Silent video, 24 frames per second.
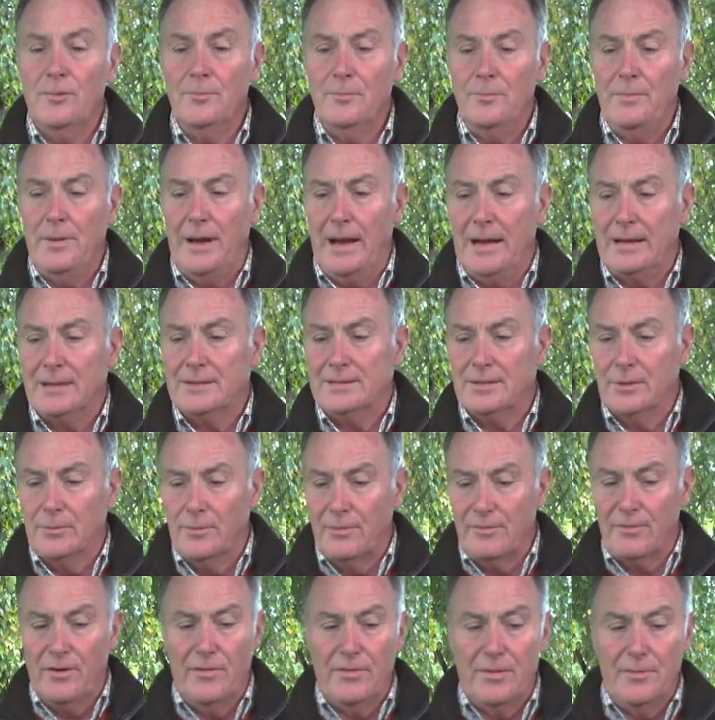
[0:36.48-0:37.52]
unpacked. So
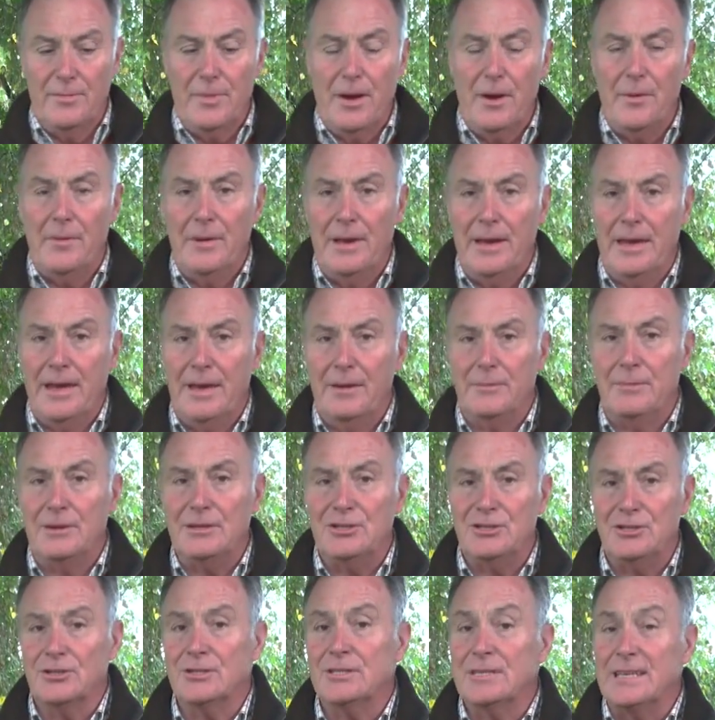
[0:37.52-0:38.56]
we've got the mower here,
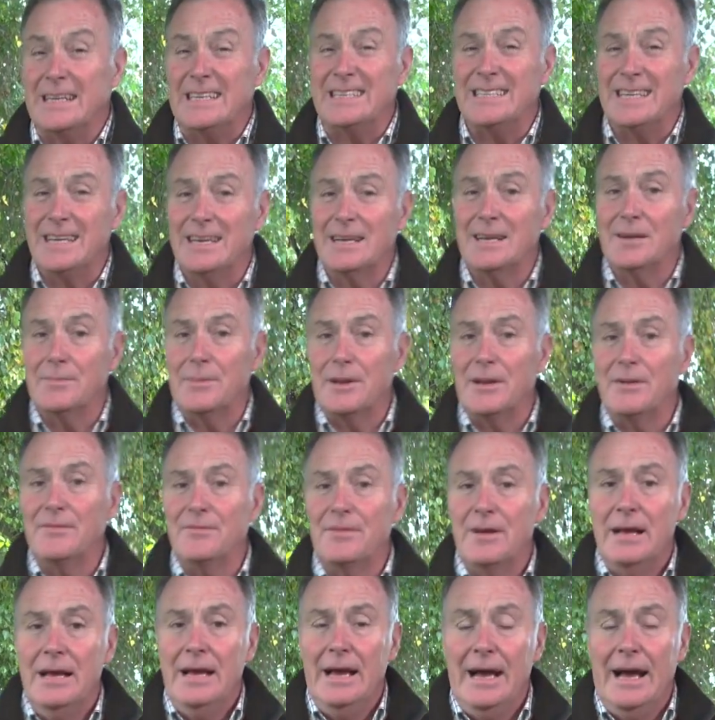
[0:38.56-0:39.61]
which just needs a little bit of
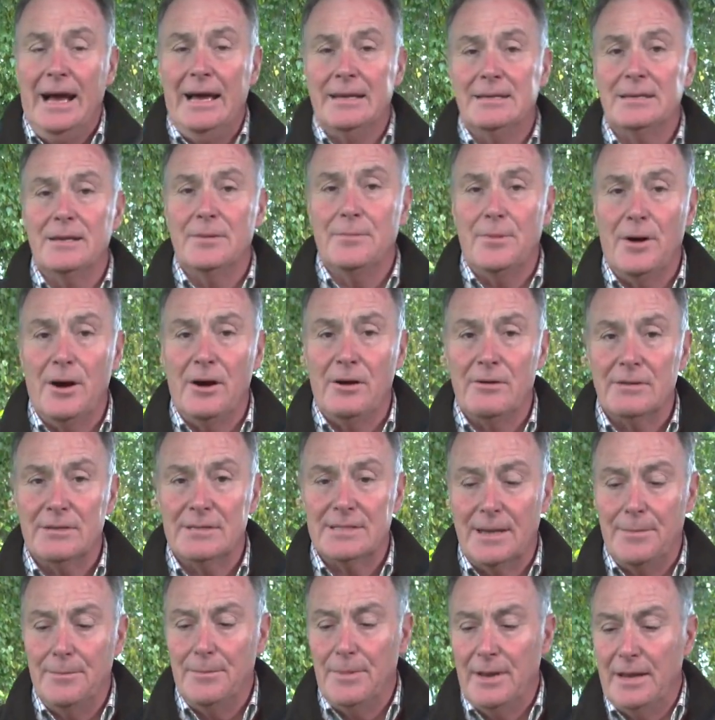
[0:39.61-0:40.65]
handlebar
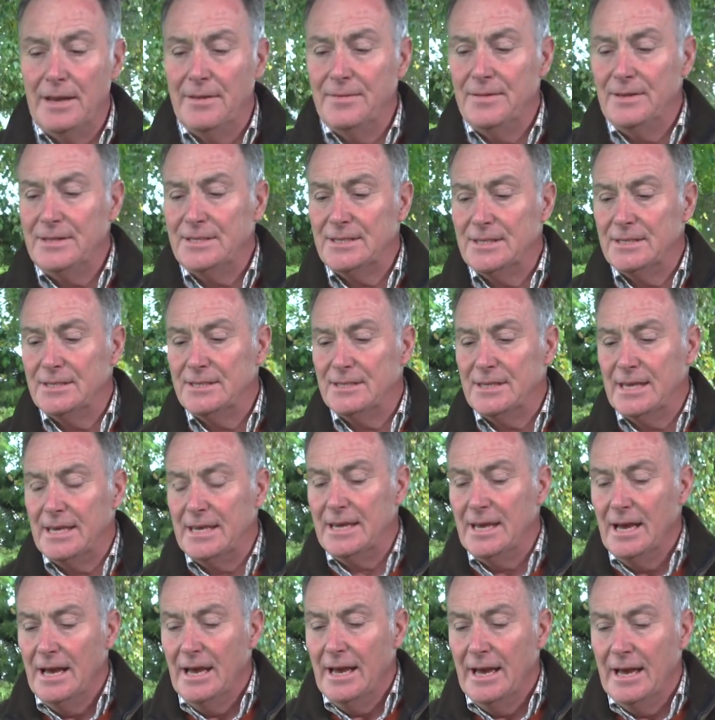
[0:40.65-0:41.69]
assembly, and this is
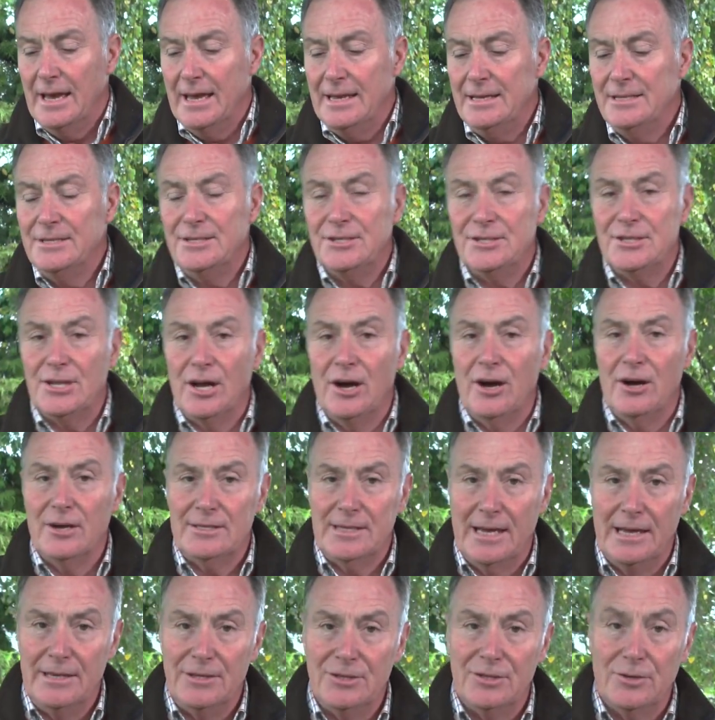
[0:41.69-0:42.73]
the
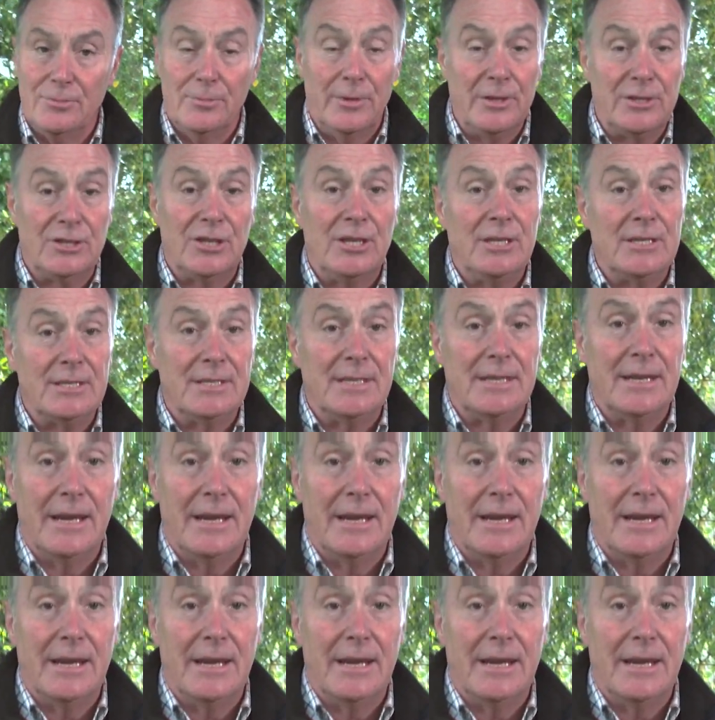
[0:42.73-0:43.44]
InStart engine, which is an